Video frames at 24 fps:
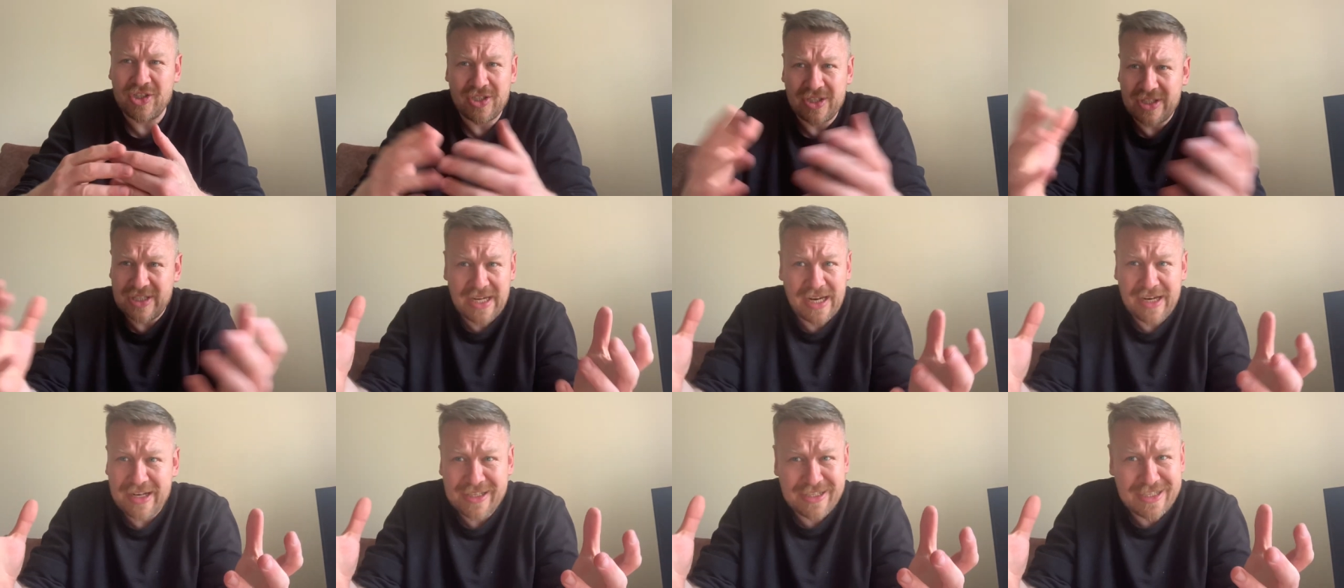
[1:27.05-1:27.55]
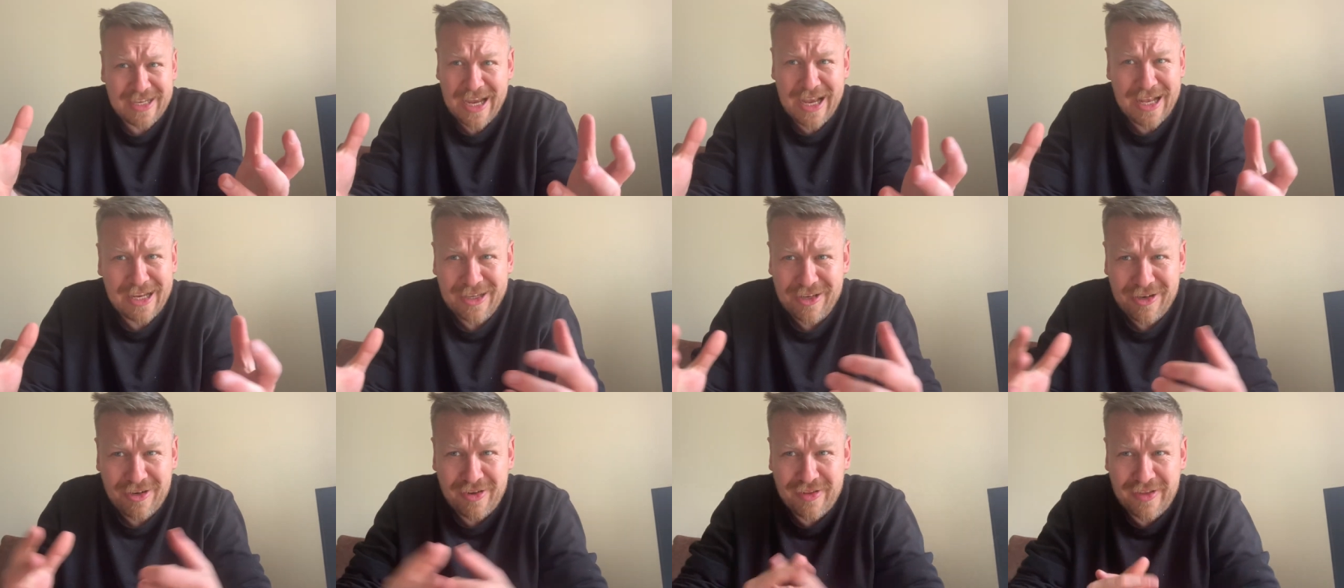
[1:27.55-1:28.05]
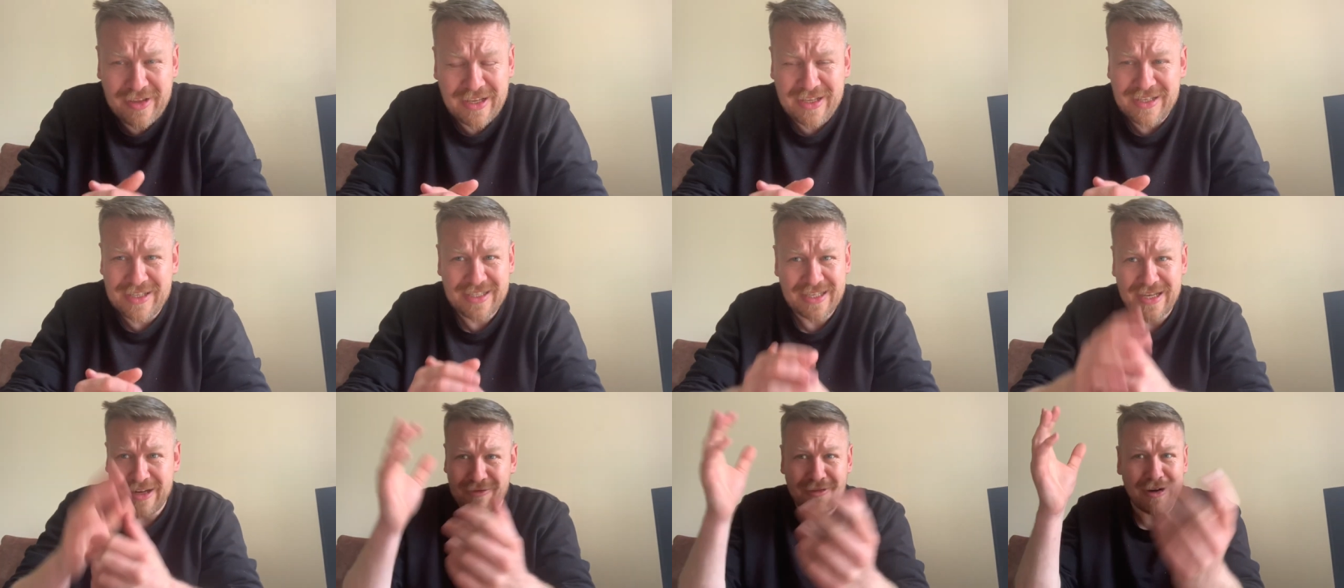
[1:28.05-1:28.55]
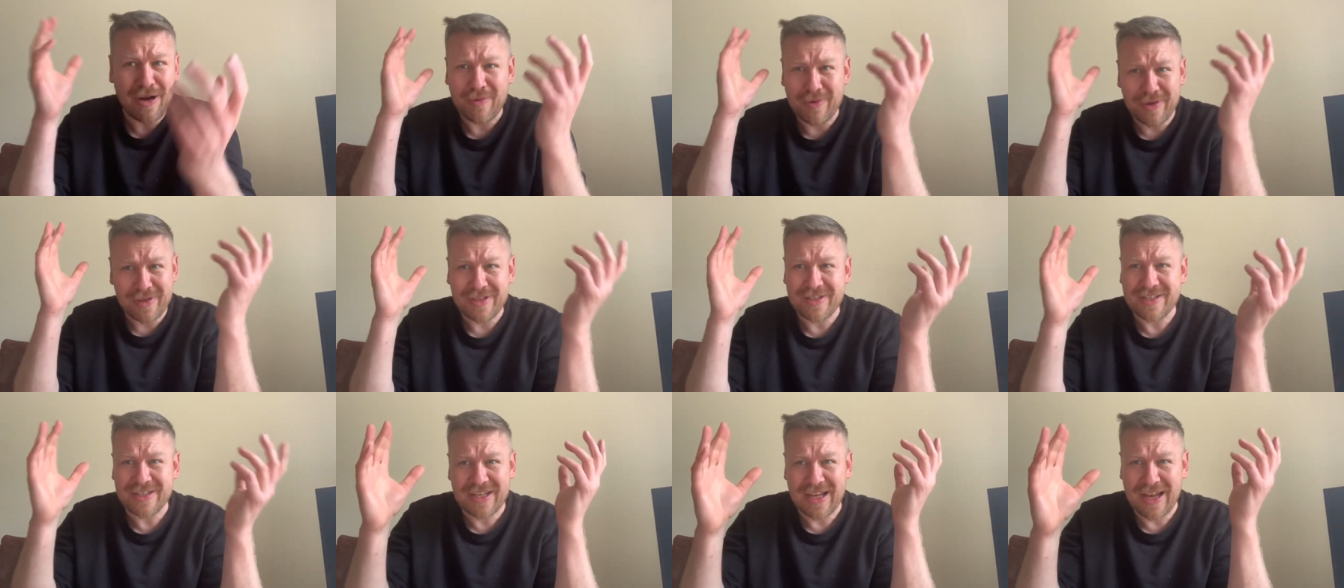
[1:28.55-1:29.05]
genitalia and they sit around in
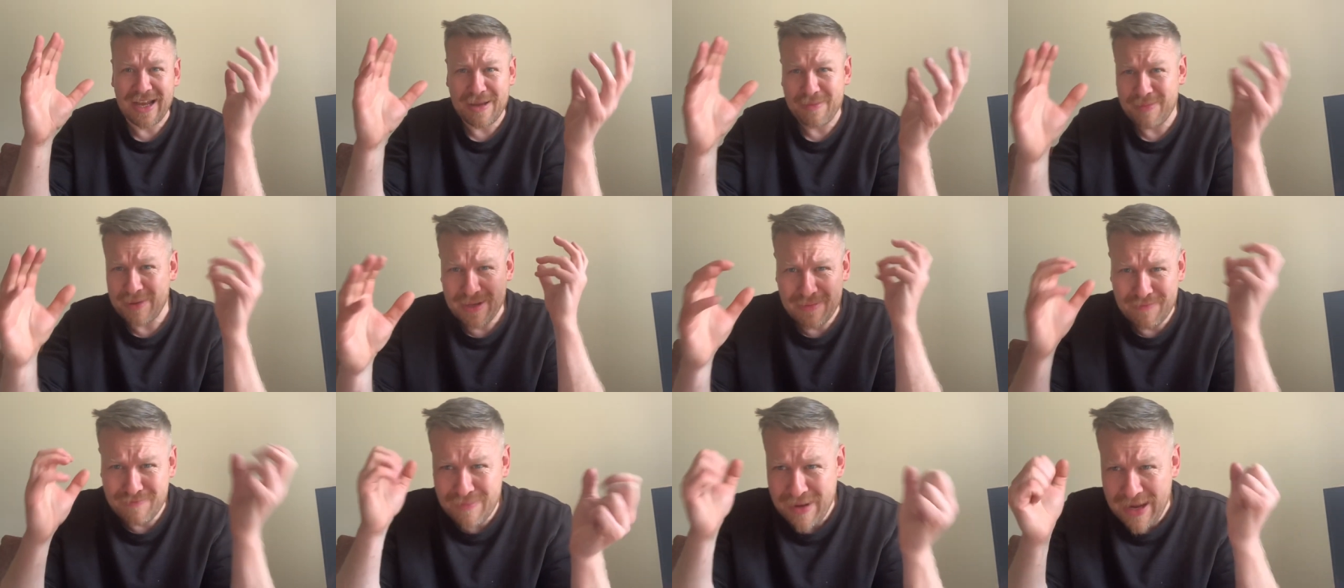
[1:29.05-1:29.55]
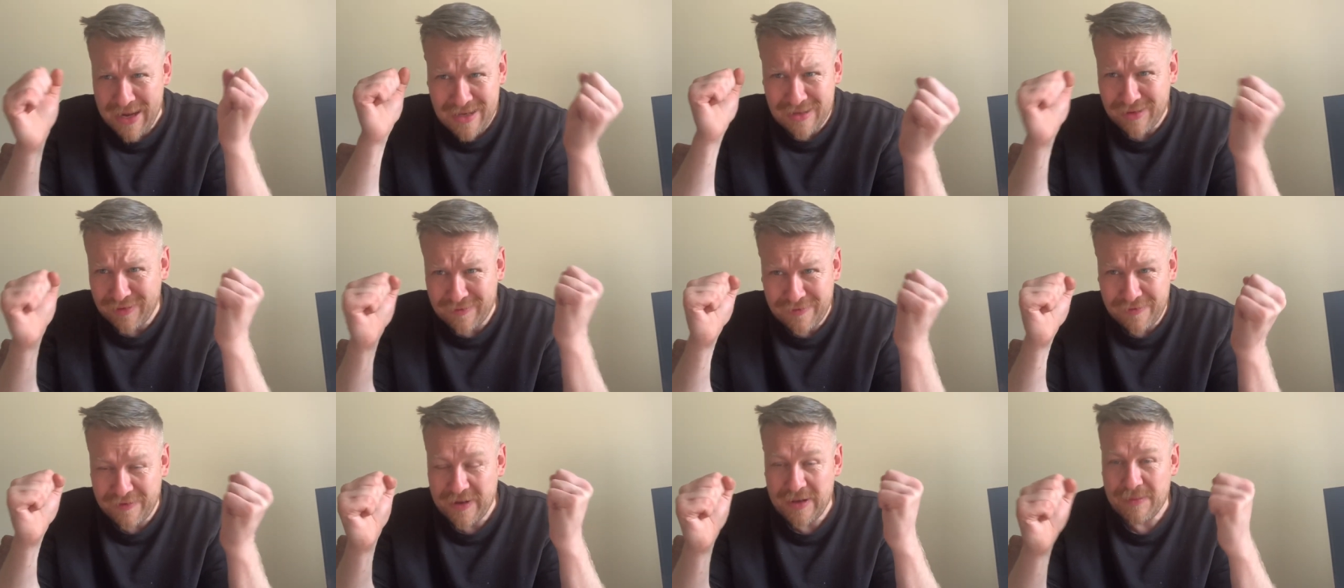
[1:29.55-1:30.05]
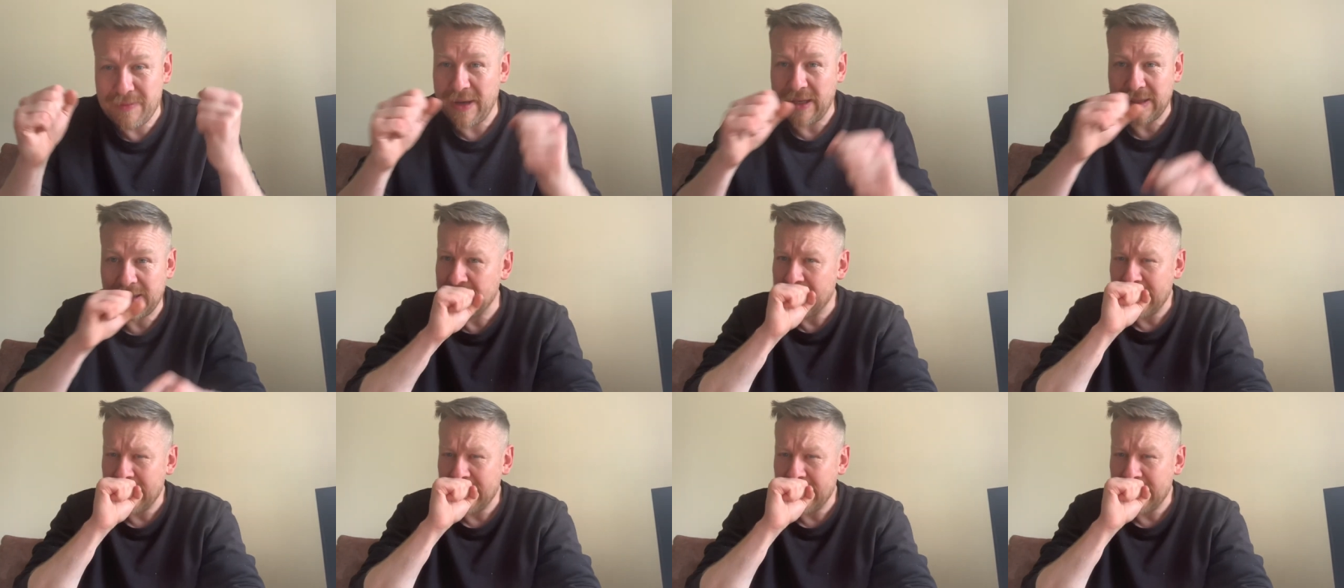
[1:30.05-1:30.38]
the sky being male and female.